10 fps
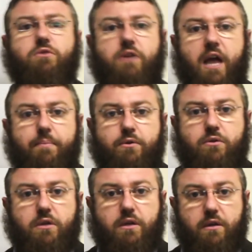what's going to happen
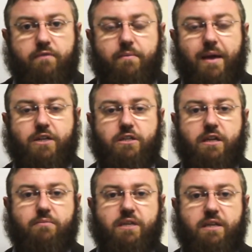to the information
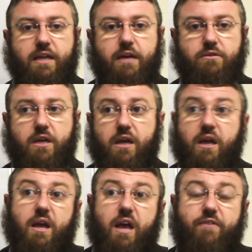that I'm sending out.
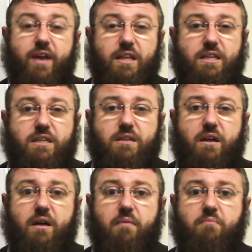And reality is,
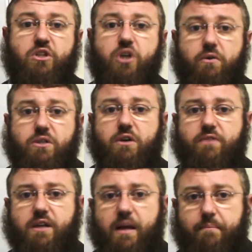majority
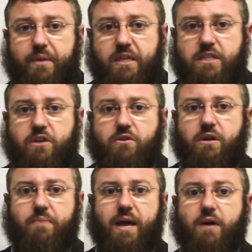of the companies that you're
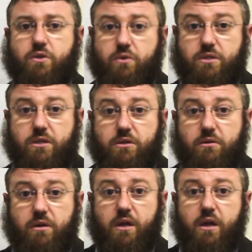going to be outsourcing to